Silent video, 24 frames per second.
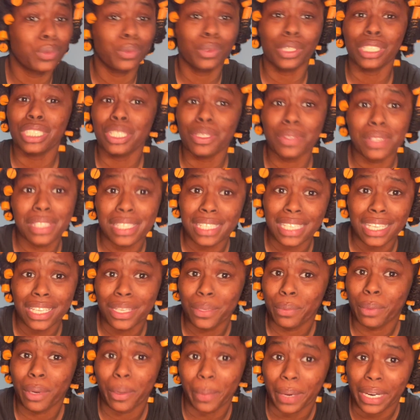We're just gonna
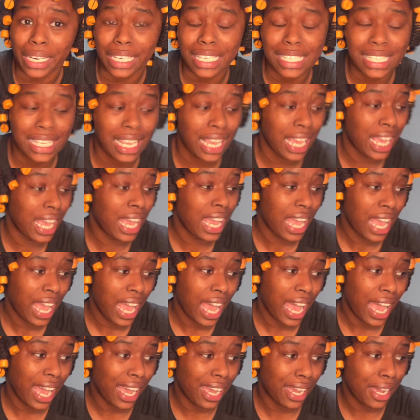see what works.
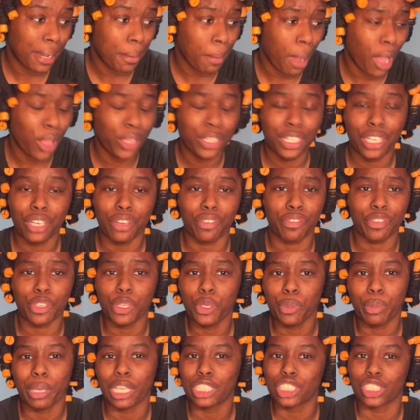I only need a
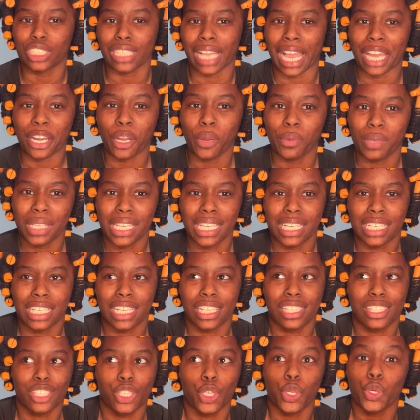few pictures. Like, I don't need
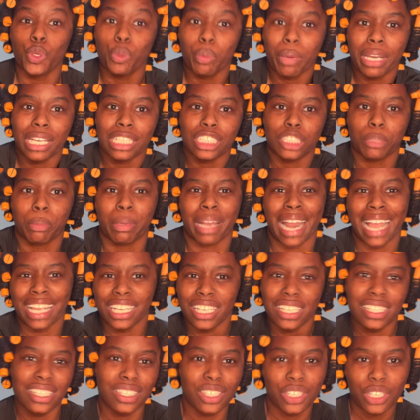too much, but I
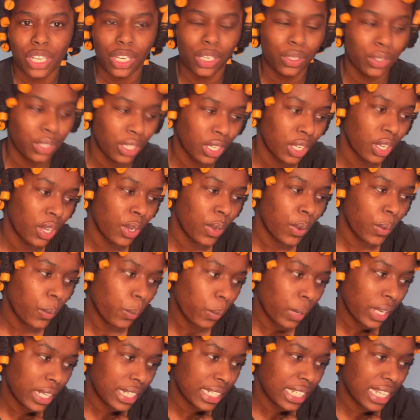guess, you know,
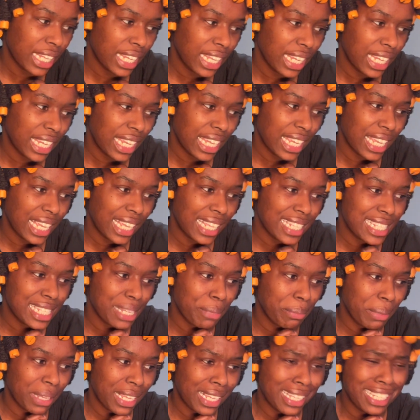want it
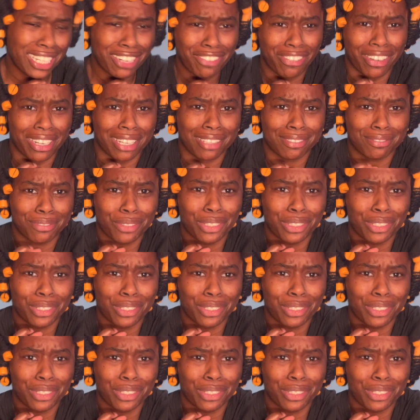to be different.